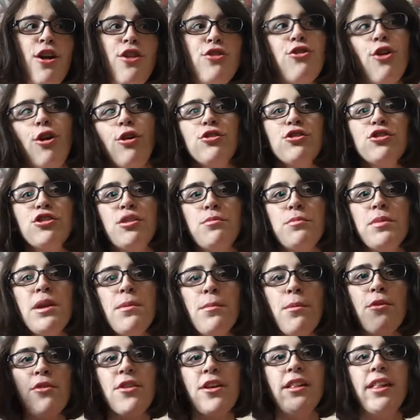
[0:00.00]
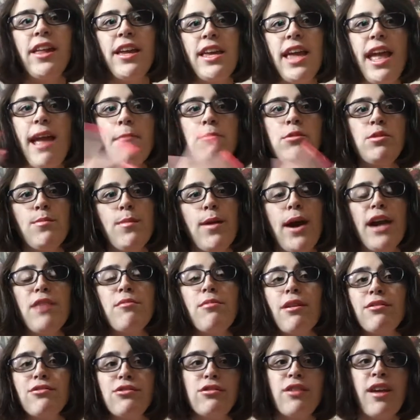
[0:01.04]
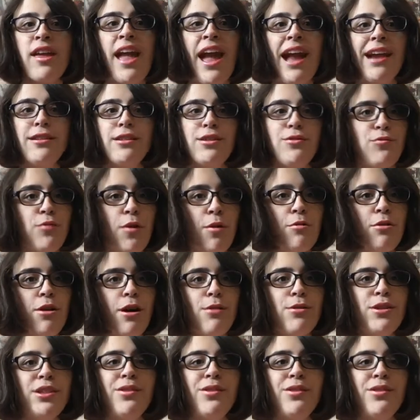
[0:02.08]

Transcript: Those are the people that like came to mind when I was looking at his photo.